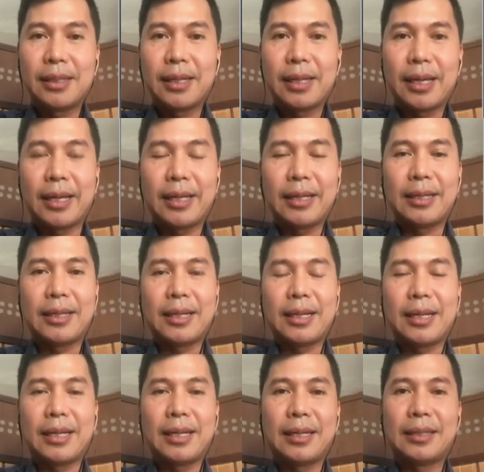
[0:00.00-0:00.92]
and
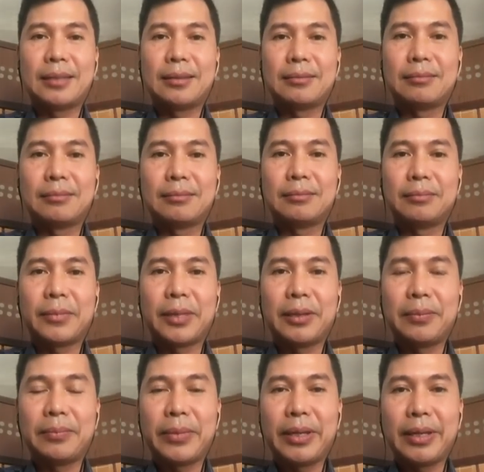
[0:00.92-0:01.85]

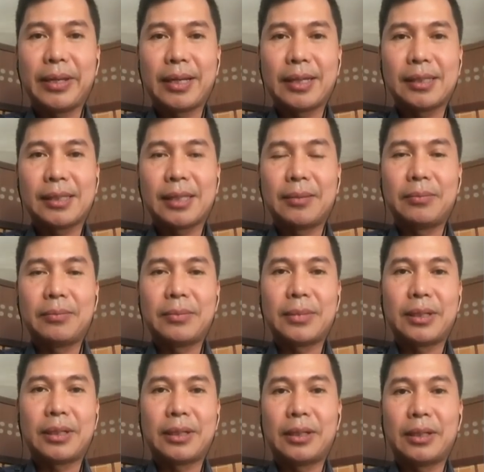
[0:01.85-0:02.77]
maybe some
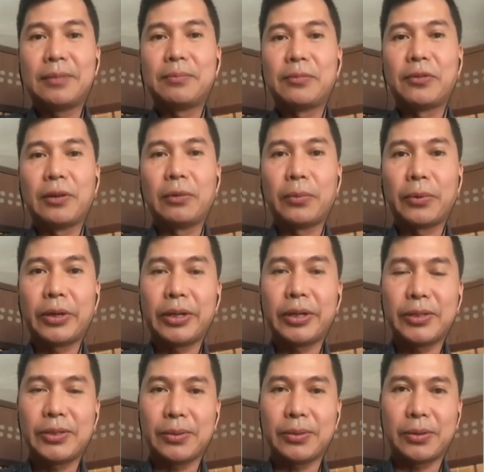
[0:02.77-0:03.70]
hurtful
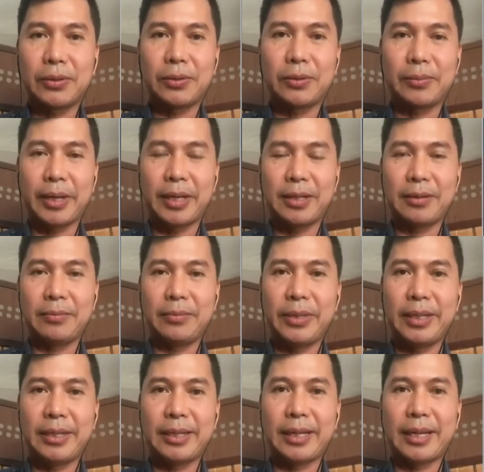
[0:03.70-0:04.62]
words or might have
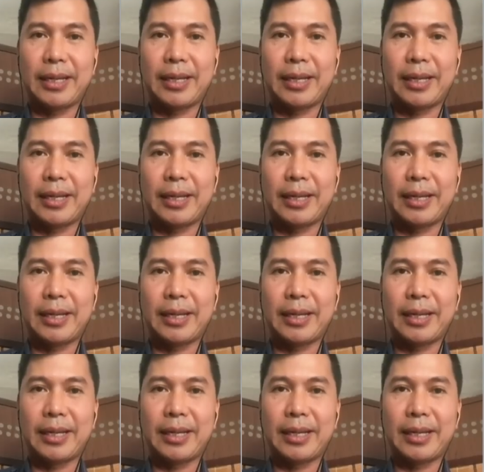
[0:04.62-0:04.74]
been